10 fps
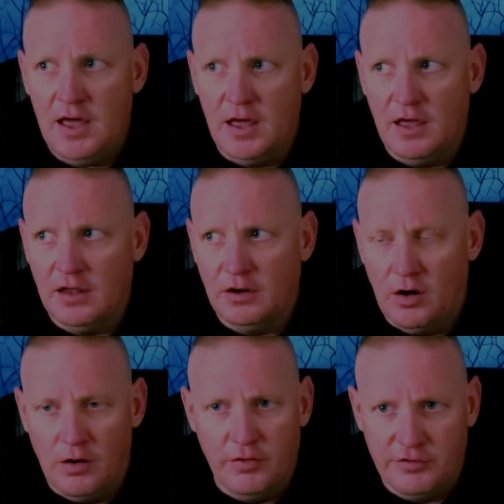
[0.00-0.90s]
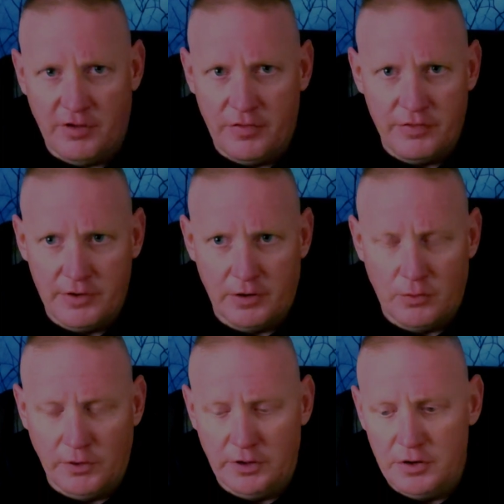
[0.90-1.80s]
and all of a sudden they're
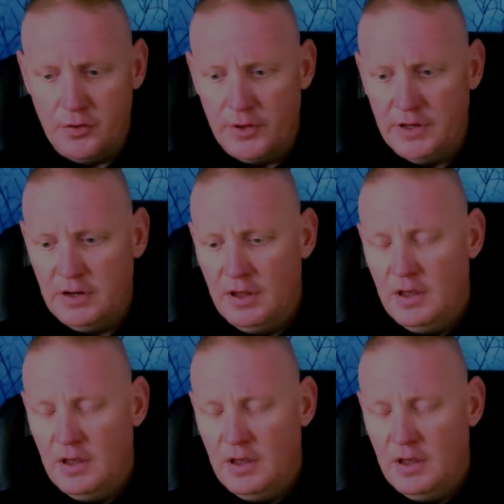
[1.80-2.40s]
going to do it.